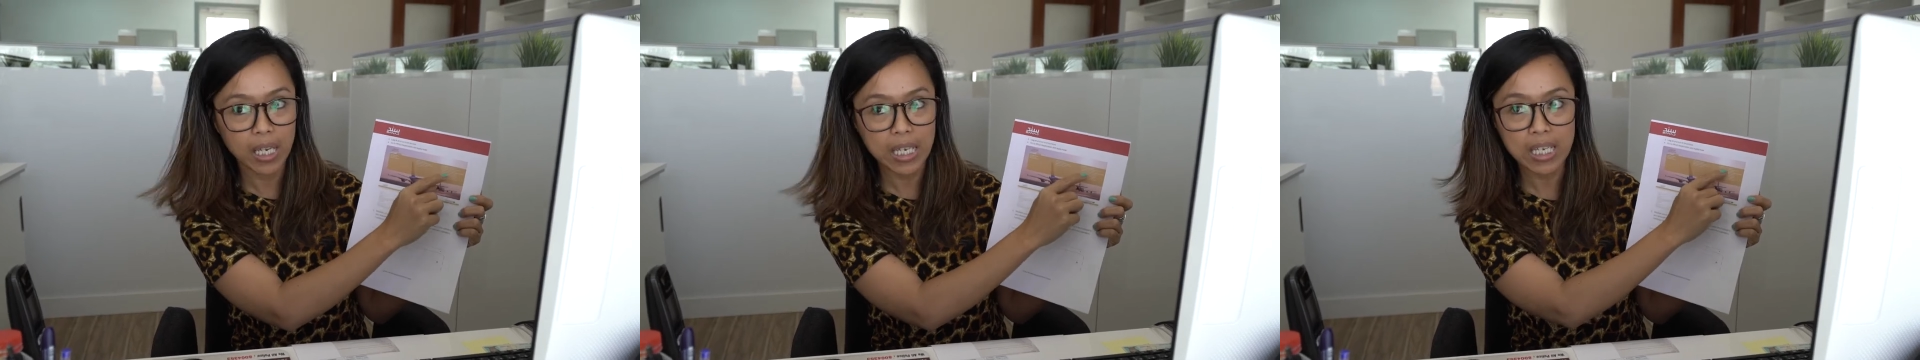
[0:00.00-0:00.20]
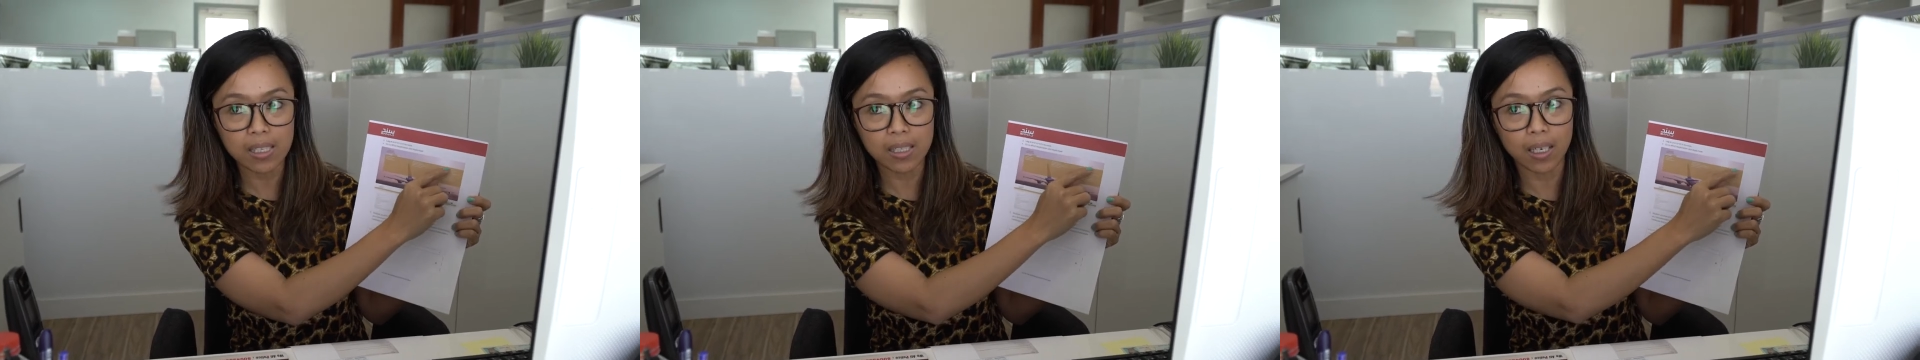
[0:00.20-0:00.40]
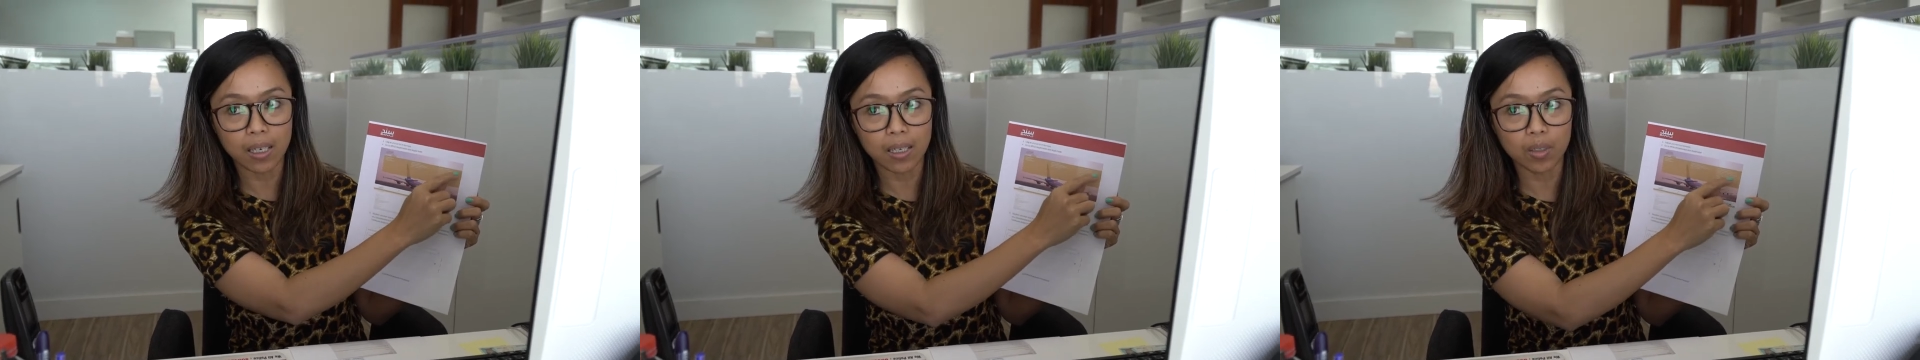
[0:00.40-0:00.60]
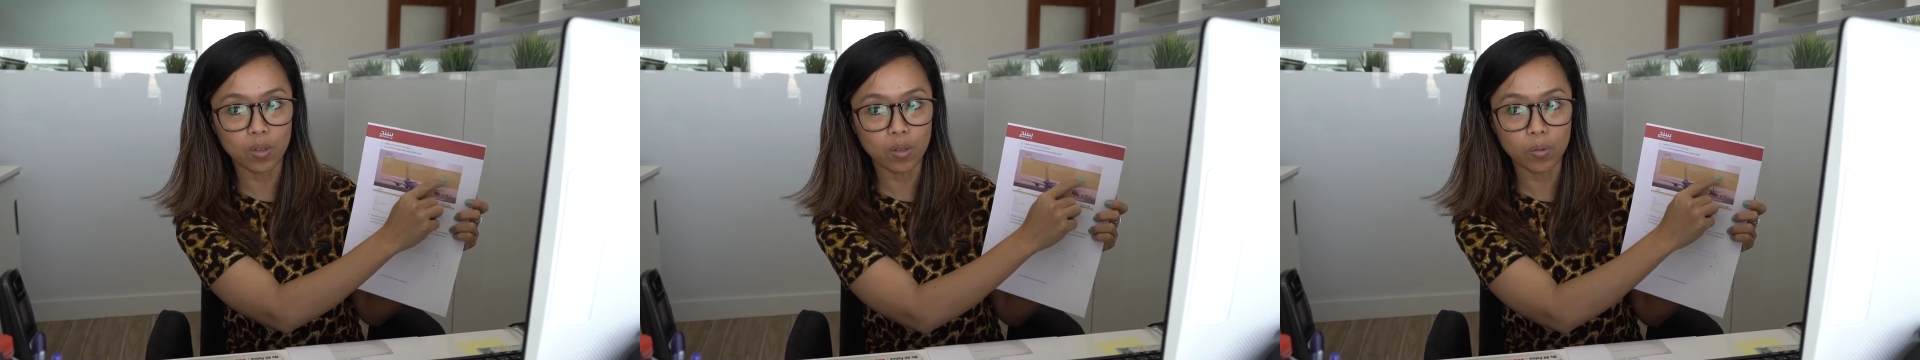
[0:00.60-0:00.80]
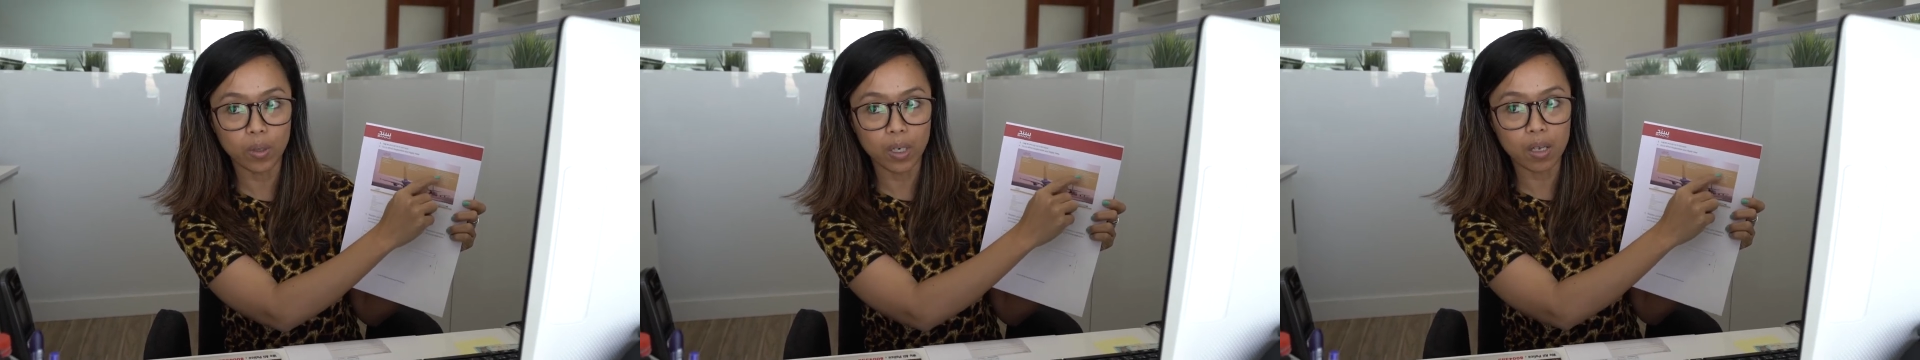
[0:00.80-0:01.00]
Isan
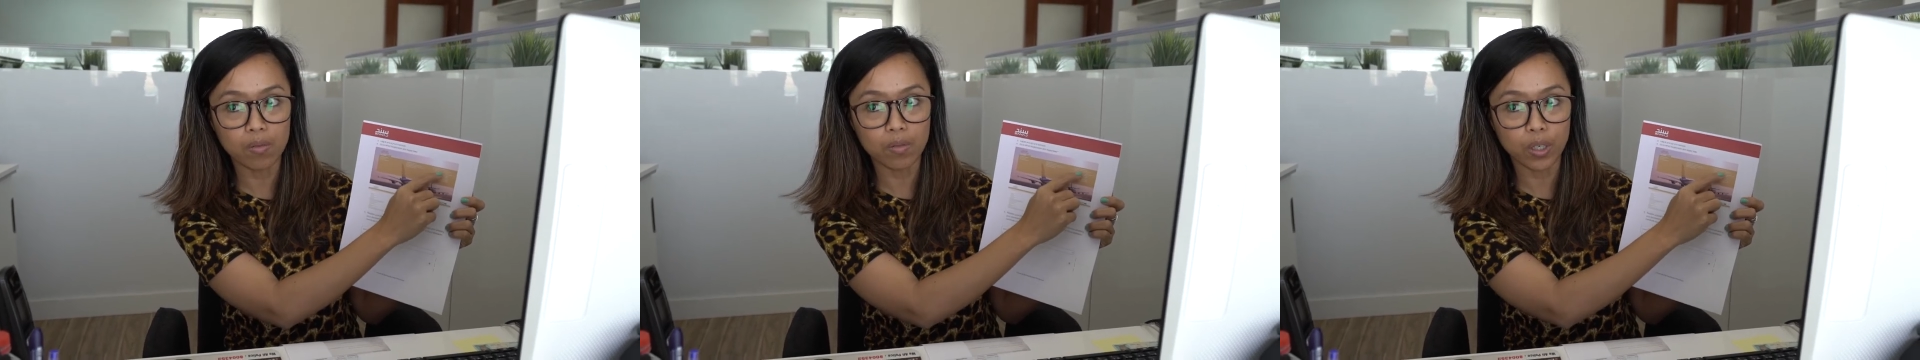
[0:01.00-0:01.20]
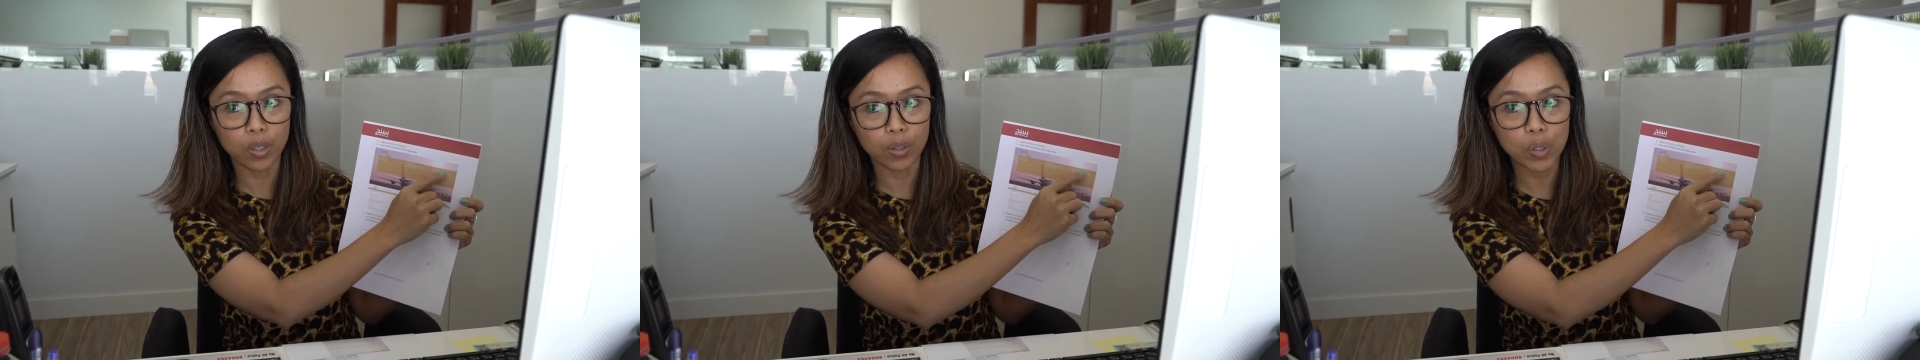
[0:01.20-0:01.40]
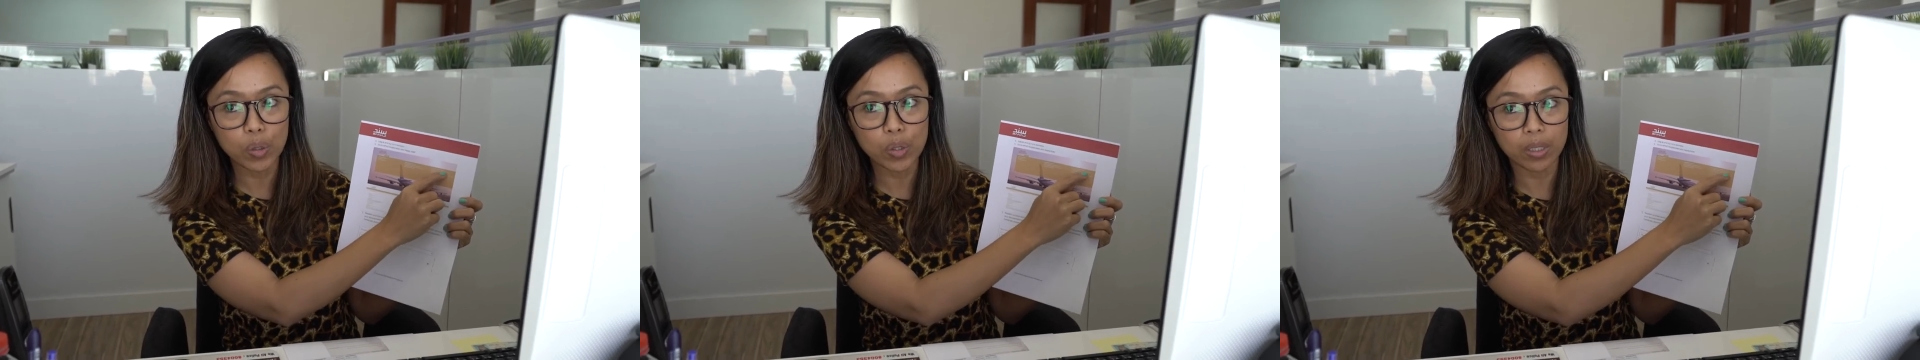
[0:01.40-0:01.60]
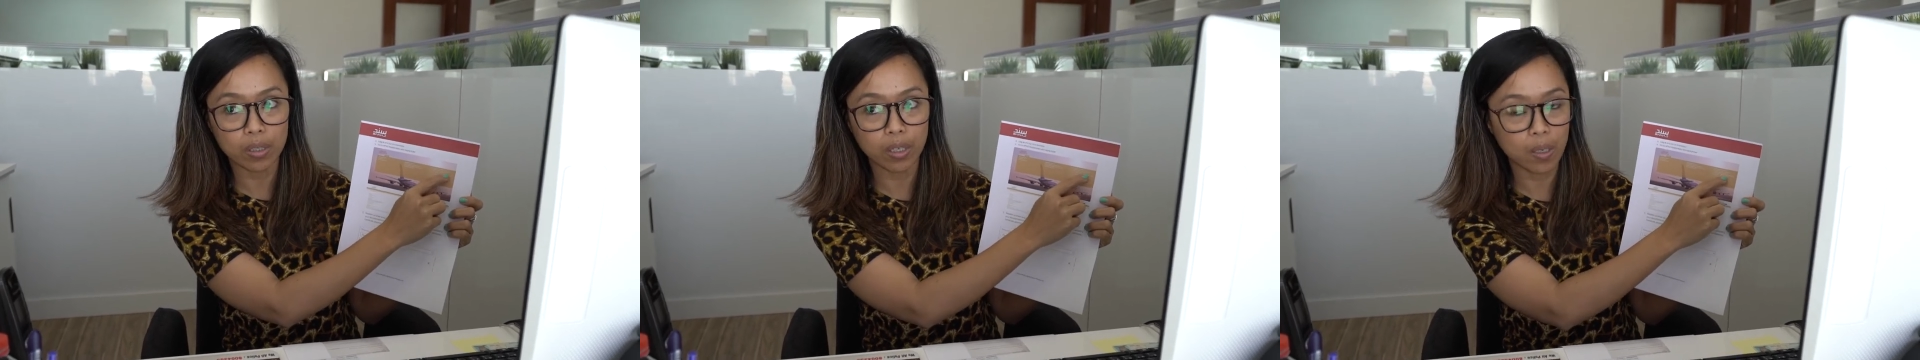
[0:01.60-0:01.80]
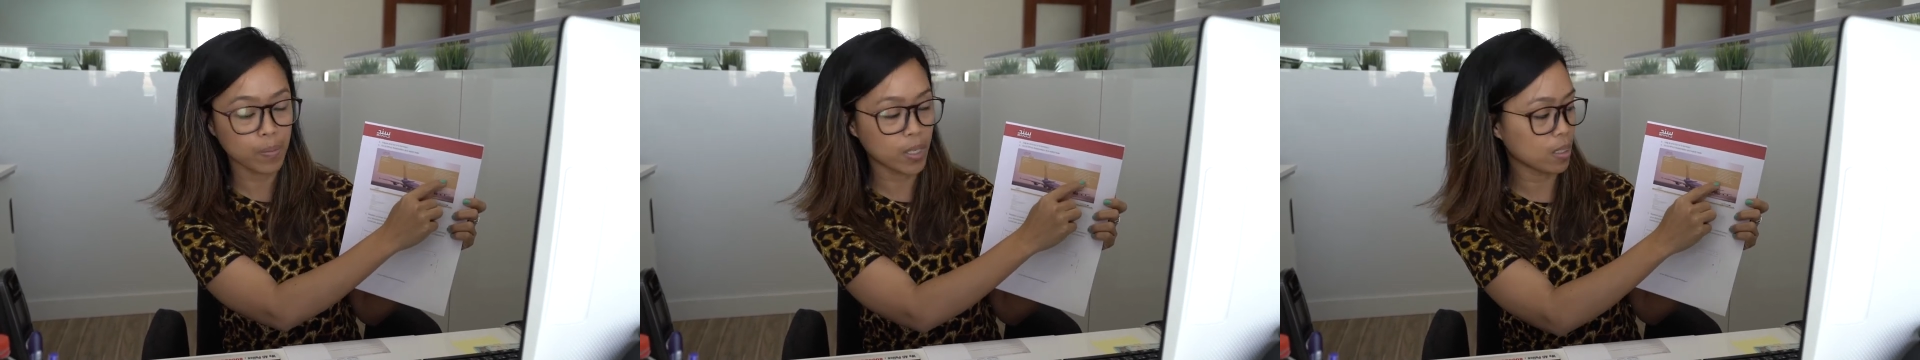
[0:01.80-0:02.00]
or whatever your
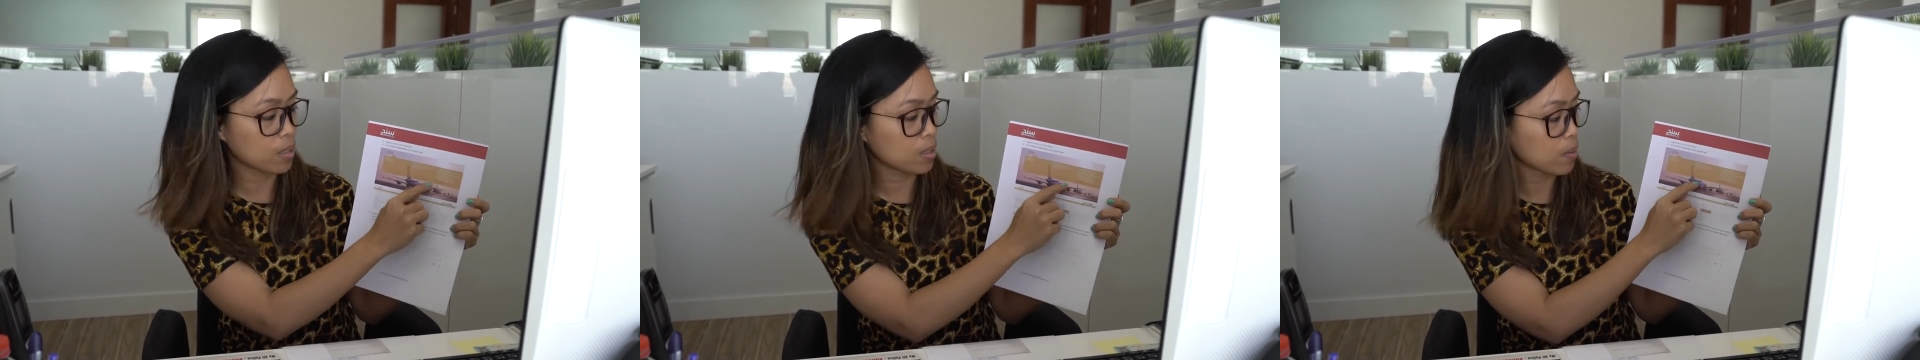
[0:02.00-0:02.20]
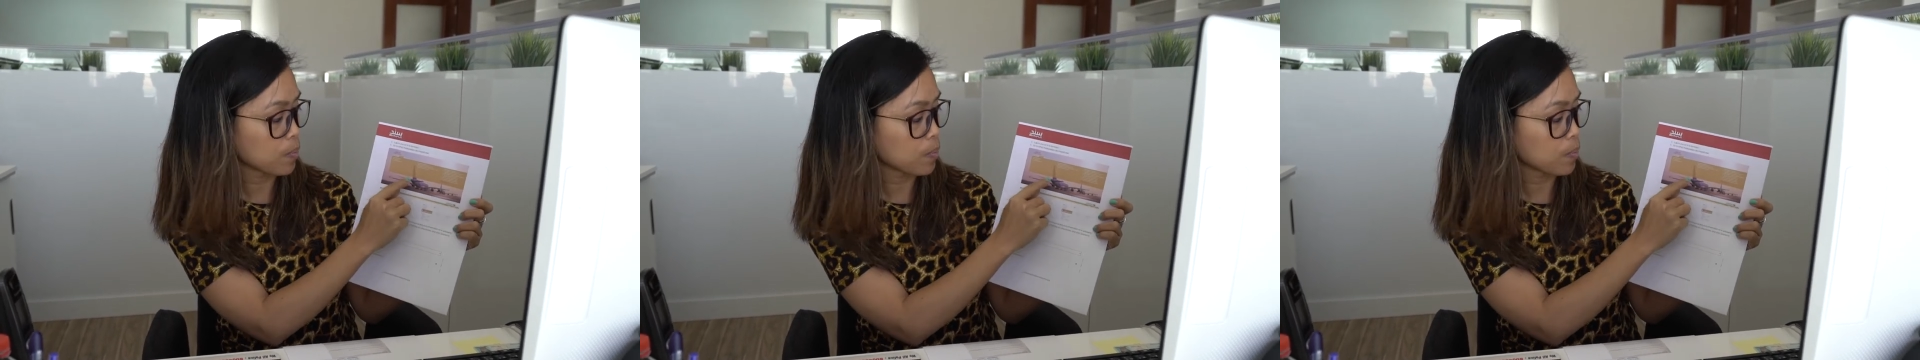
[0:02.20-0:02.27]
username is.